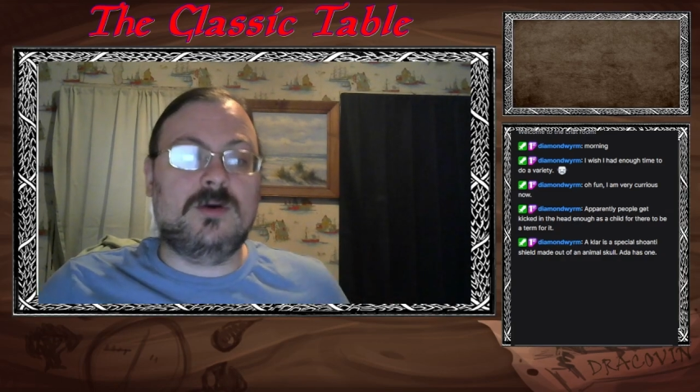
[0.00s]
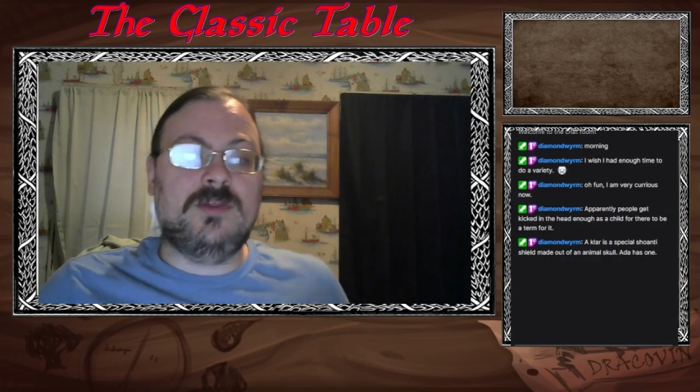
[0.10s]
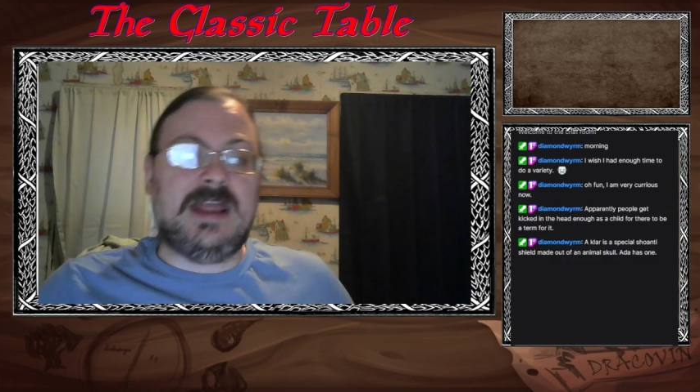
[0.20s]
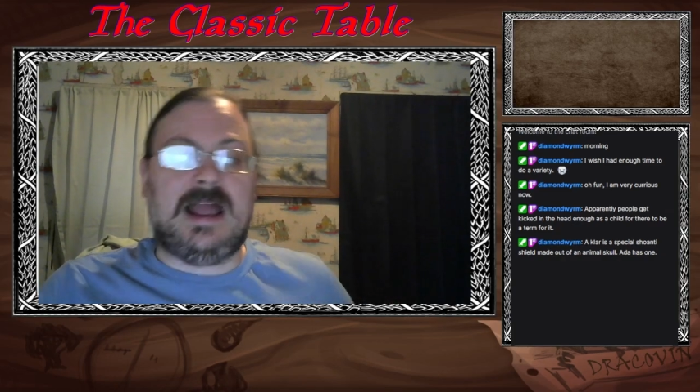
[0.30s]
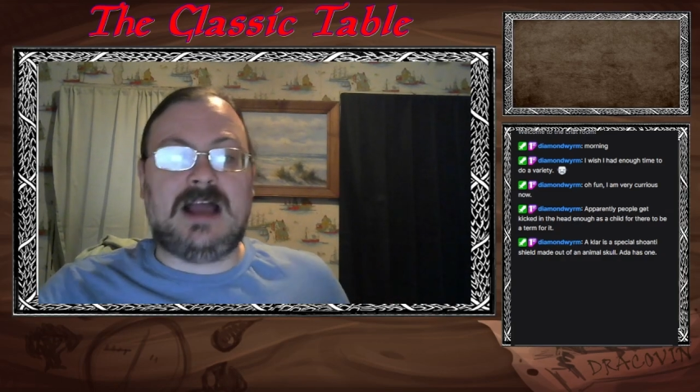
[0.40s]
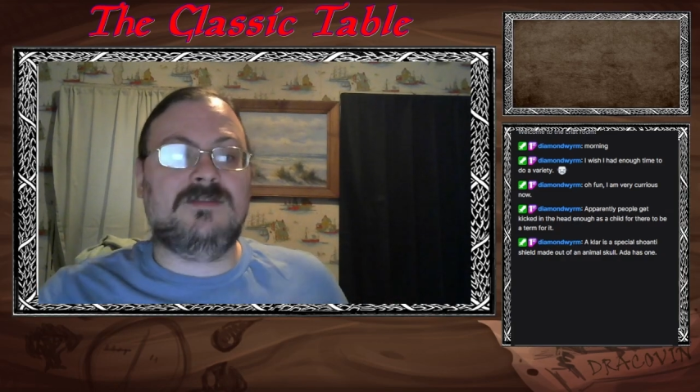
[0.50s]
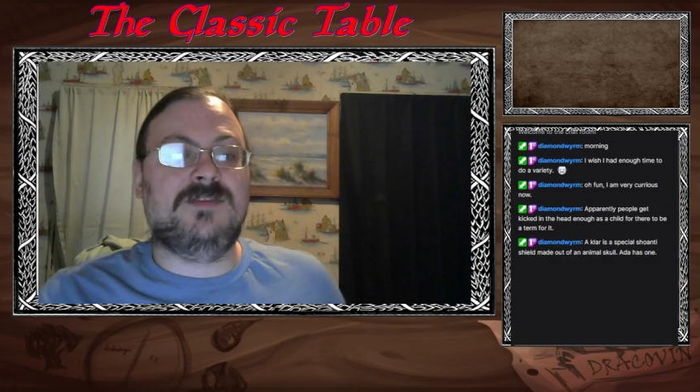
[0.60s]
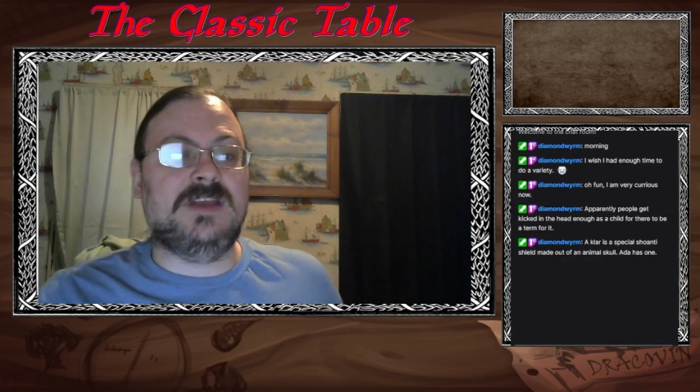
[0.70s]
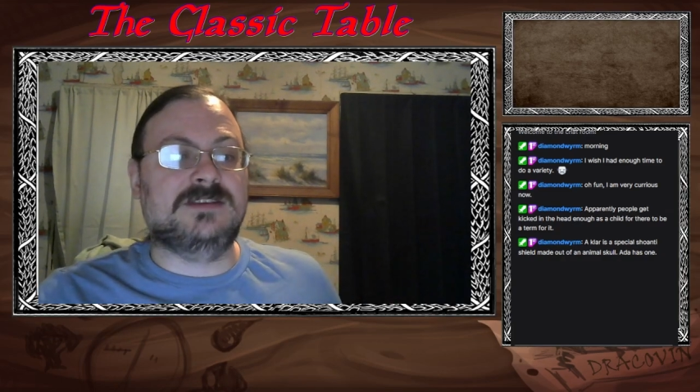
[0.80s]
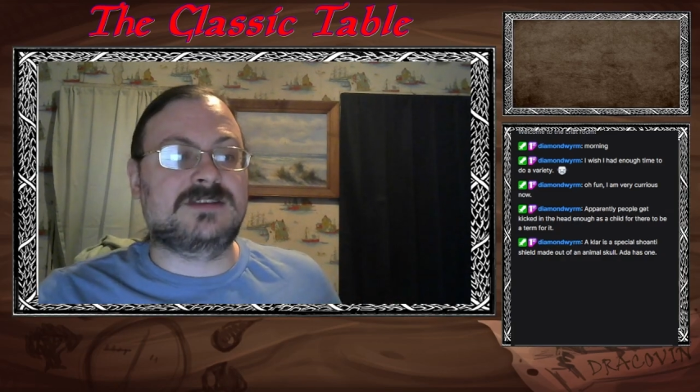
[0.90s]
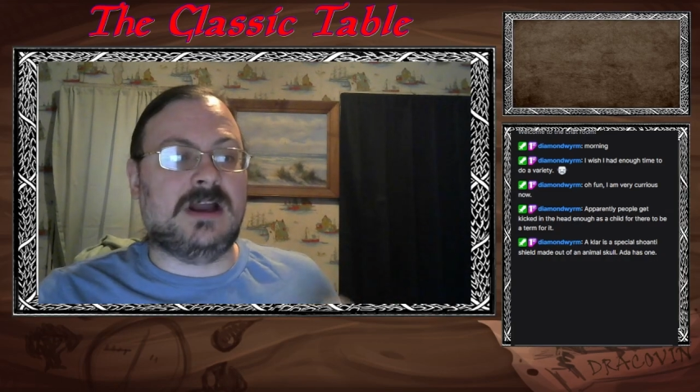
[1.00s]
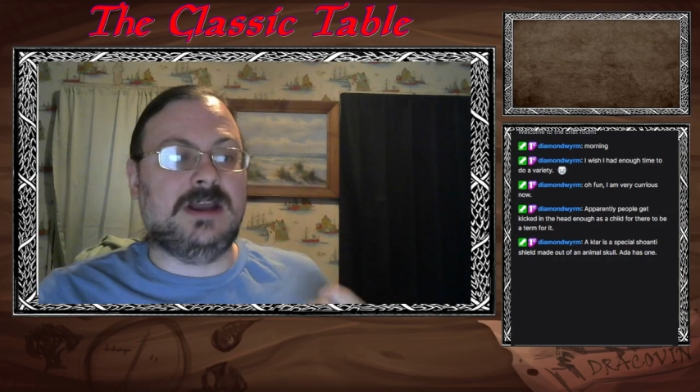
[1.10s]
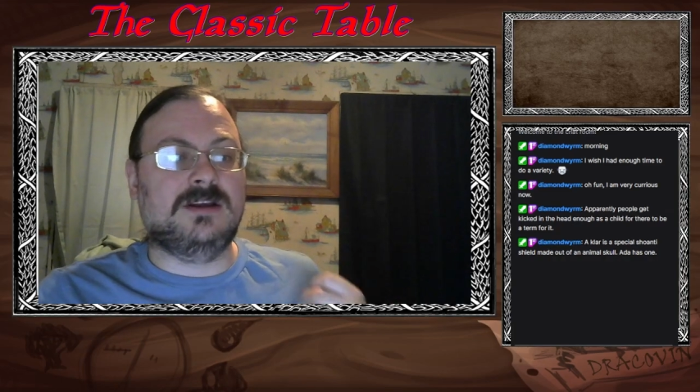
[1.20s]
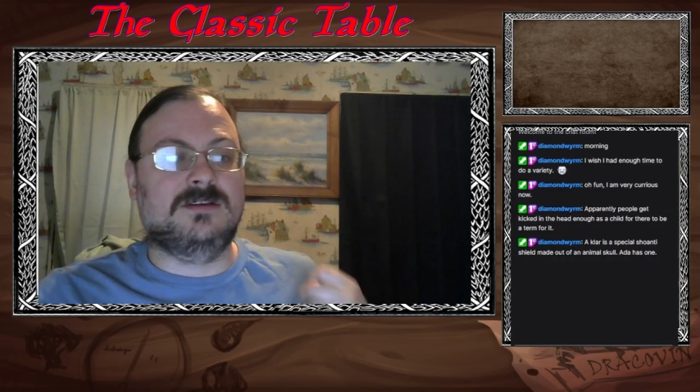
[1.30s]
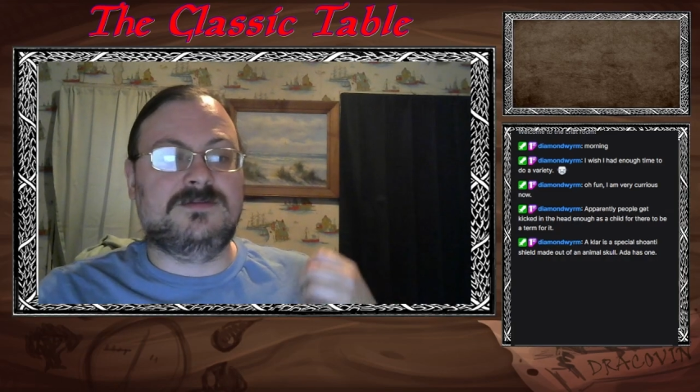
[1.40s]
though they have these
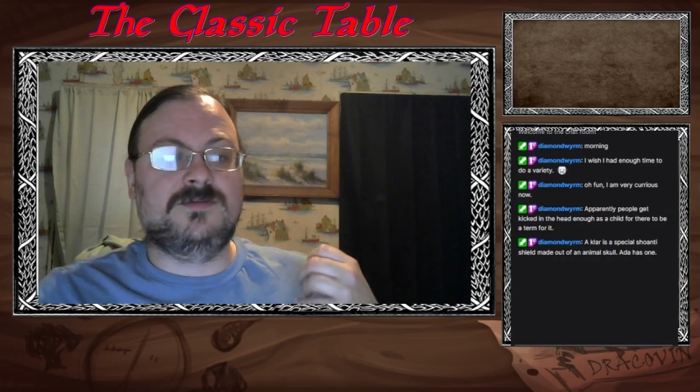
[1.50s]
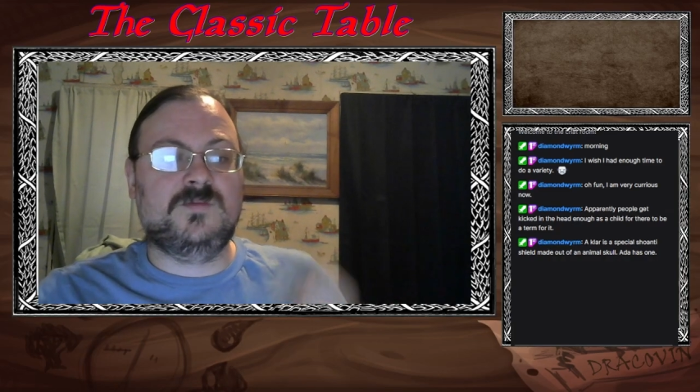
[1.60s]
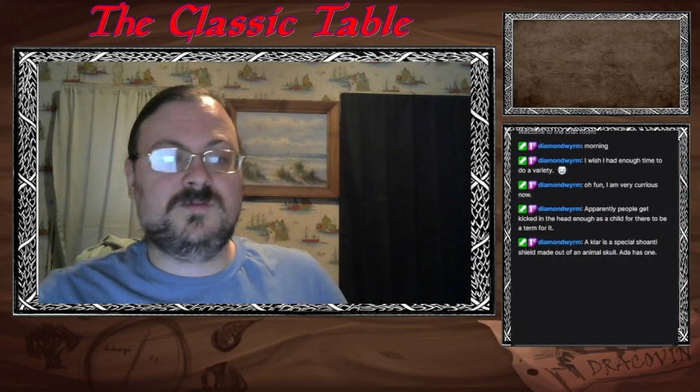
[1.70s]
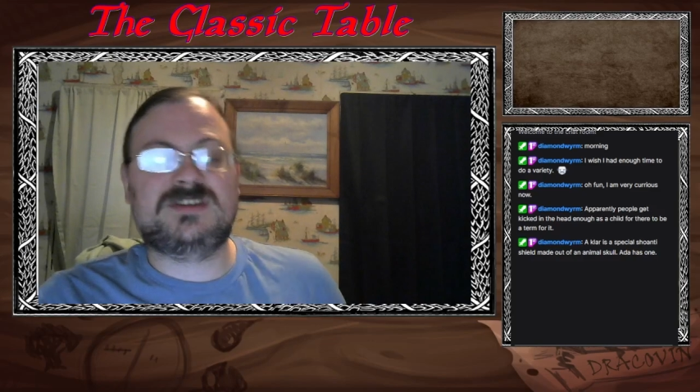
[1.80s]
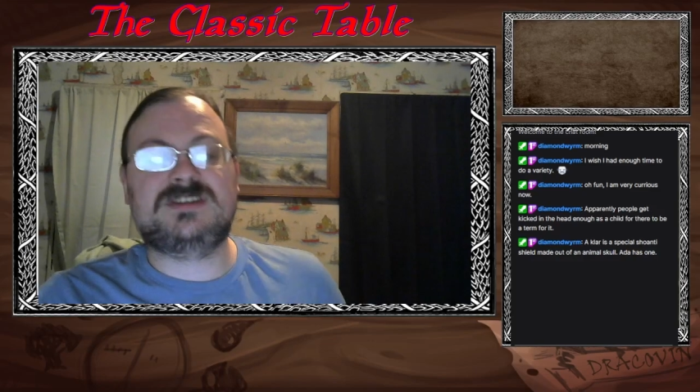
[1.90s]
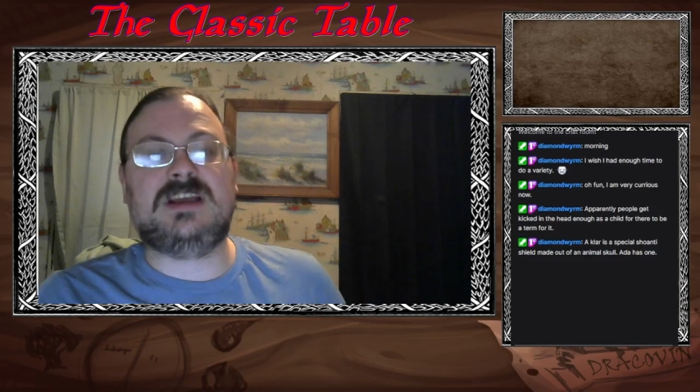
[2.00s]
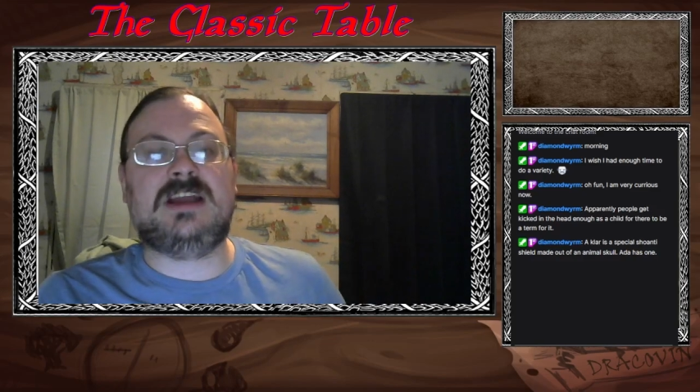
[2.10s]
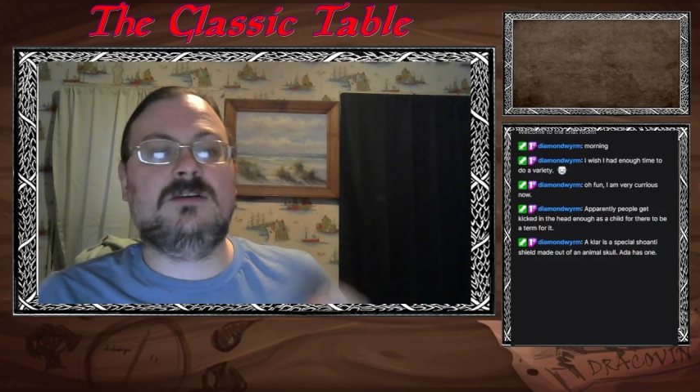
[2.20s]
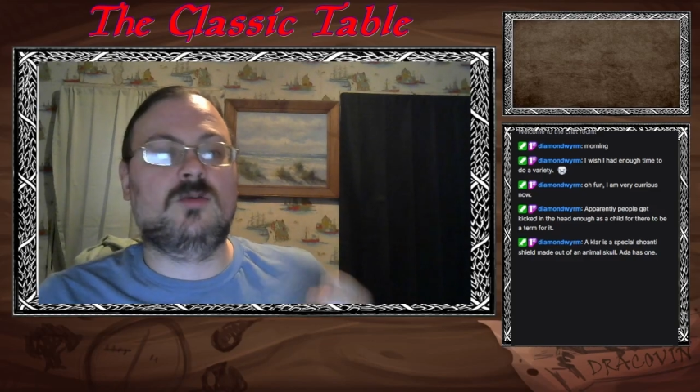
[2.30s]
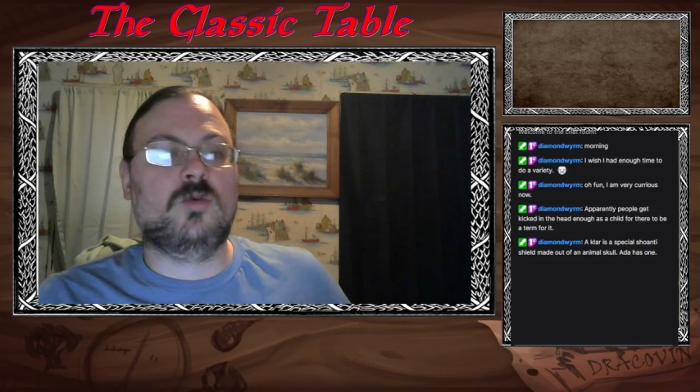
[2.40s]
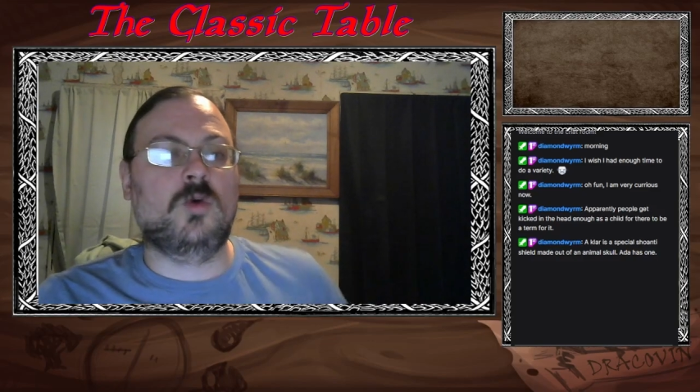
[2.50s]
kind of set